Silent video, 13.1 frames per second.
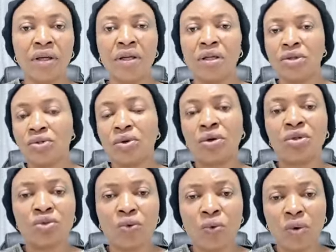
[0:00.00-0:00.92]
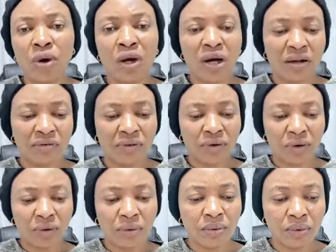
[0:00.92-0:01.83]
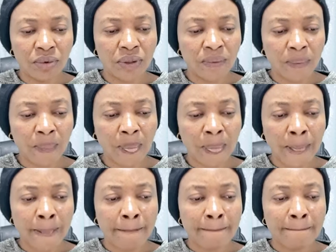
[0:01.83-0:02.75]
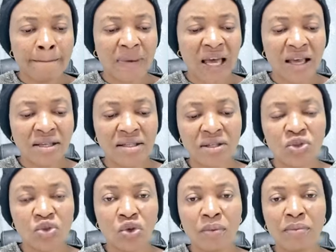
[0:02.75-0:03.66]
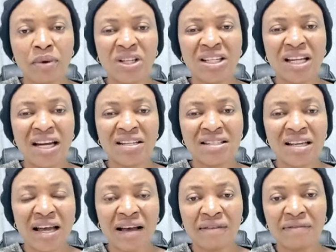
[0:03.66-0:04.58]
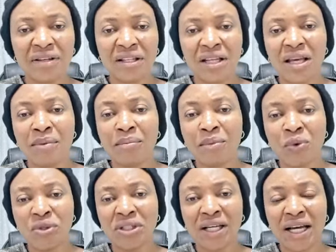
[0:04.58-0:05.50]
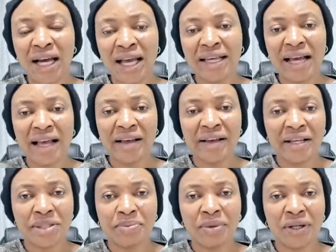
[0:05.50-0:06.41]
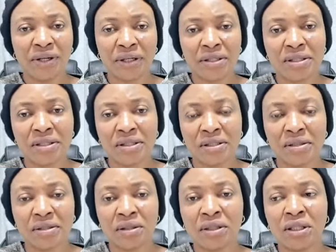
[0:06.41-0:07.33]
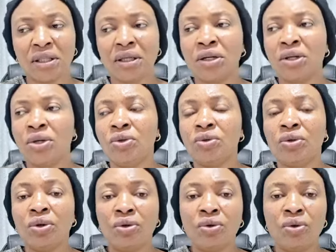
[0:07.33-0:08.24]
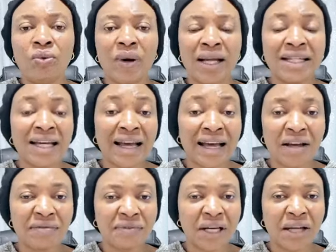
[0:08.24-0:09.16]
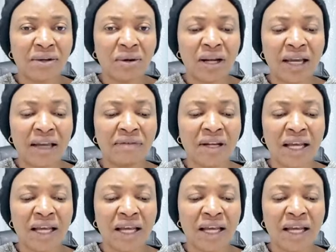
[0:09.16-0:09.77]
It is going to work out for your good. I see somebody that is having a Mordecai experience. You don't know why they are after your life.